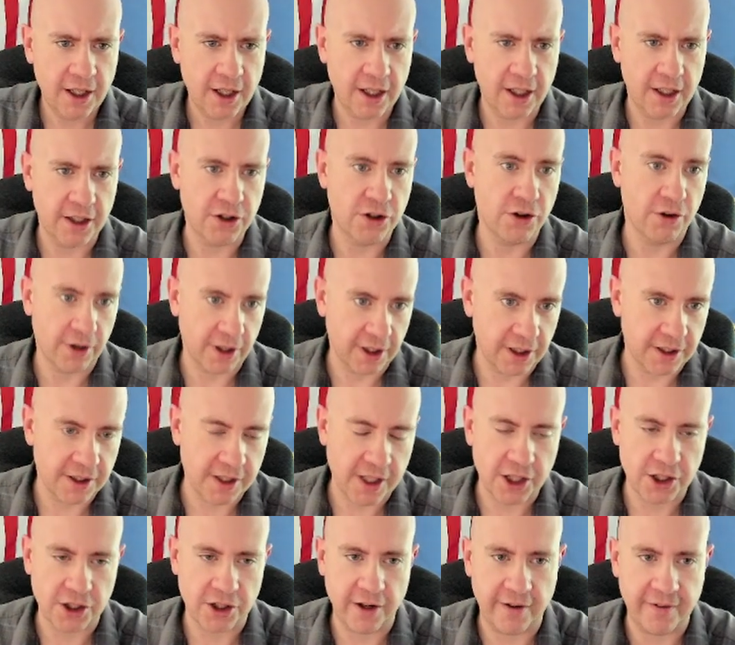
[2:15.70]
during the
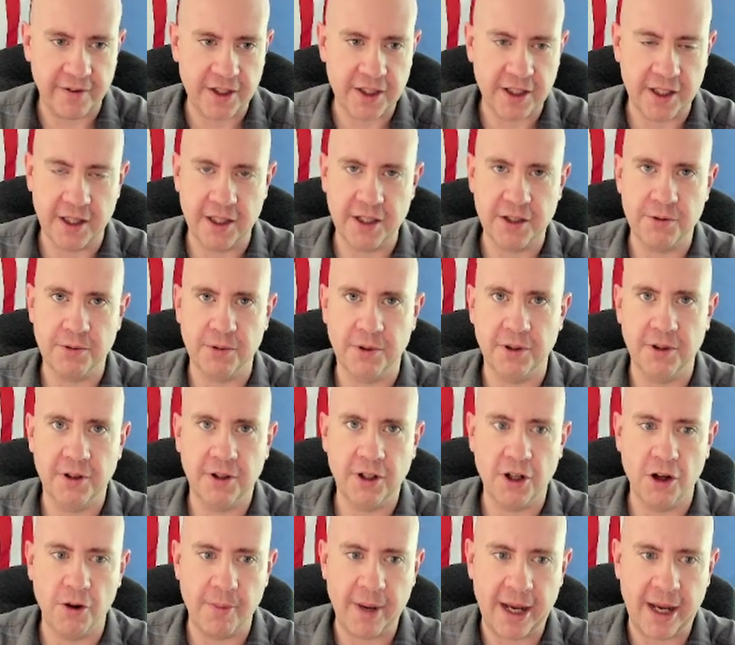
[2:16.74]
session. Obviously, this would go